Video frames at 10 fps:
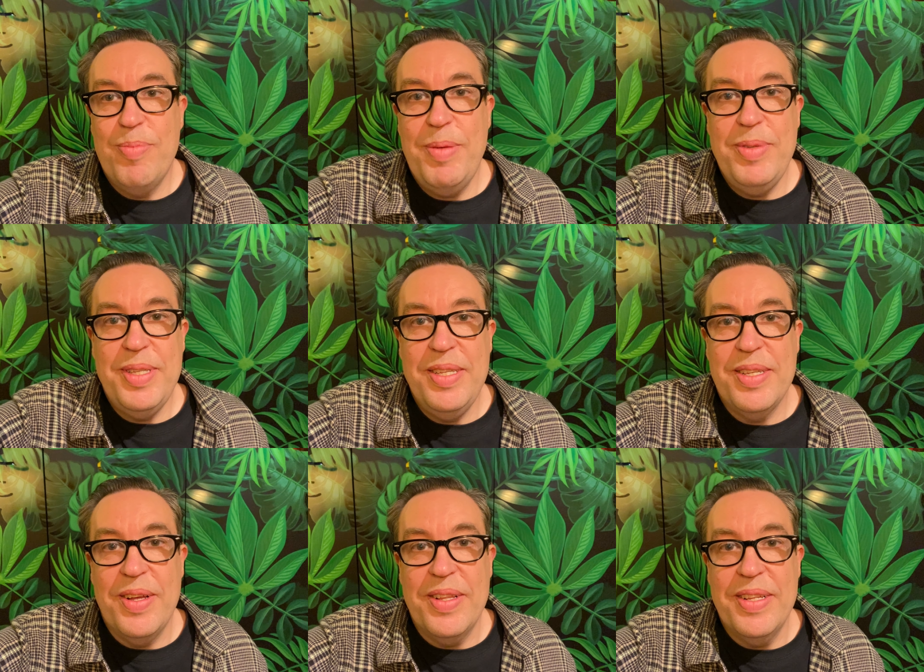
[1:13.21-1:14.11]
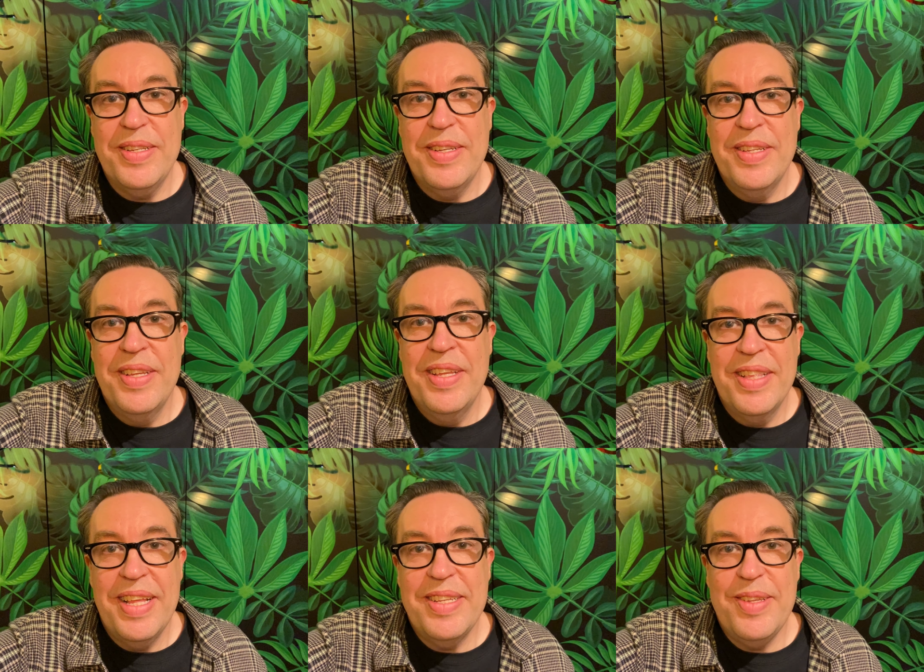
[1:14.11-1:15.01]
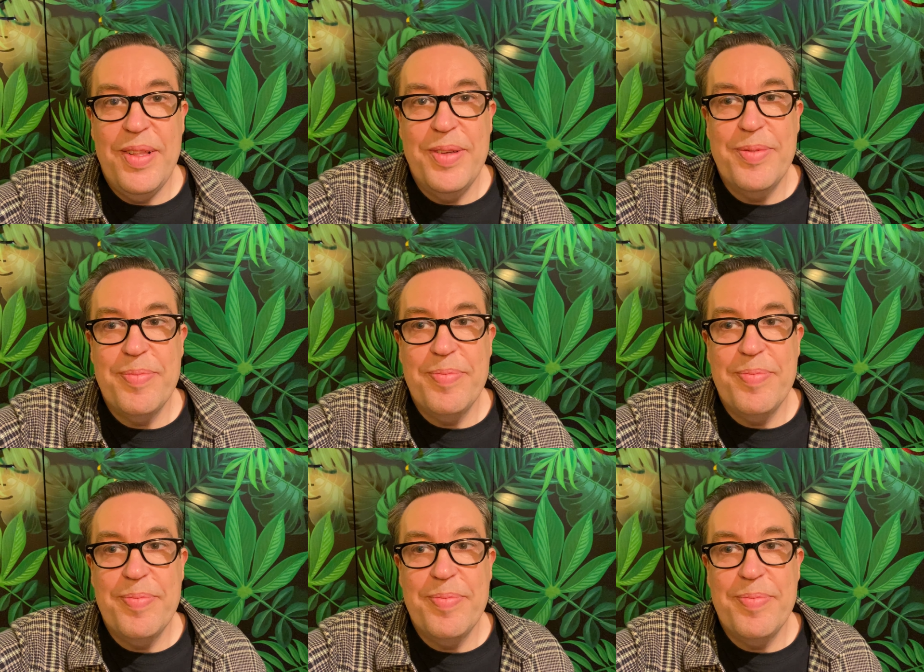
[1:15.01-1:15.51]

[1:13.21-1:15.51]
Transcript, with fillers: BBC Scotland. Thanks a lot.